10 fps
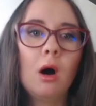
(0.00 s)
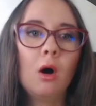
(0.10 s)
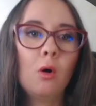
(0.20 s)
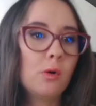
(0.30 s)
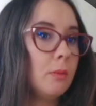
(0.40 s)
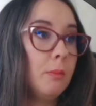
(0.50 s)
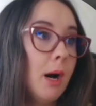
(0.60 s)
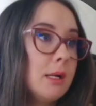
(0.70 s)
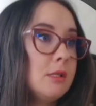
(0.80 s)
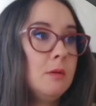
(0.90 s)

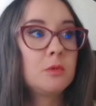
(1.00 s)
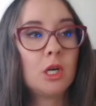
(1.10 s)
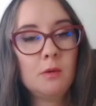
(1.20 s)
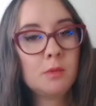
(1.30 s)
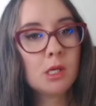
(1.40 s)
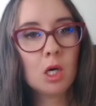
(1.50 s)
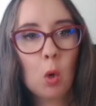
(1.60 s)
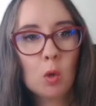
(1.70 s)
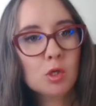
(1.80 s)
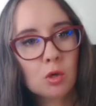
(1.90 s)
but sometimes I
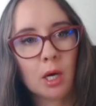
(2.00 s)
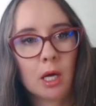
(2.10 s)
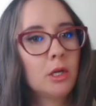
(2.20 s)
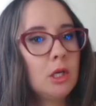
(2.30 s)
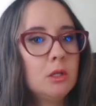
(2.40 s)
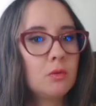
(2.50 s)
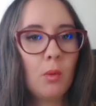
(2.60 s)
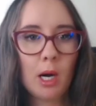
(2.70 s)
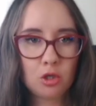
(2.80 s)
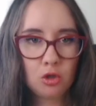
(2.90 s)
also can eat
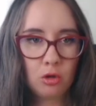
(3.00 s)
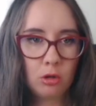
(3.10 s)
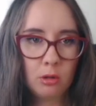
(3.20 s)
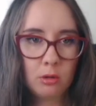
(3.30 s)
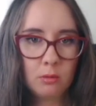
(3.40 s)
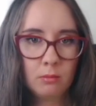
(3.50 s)
white chocolate.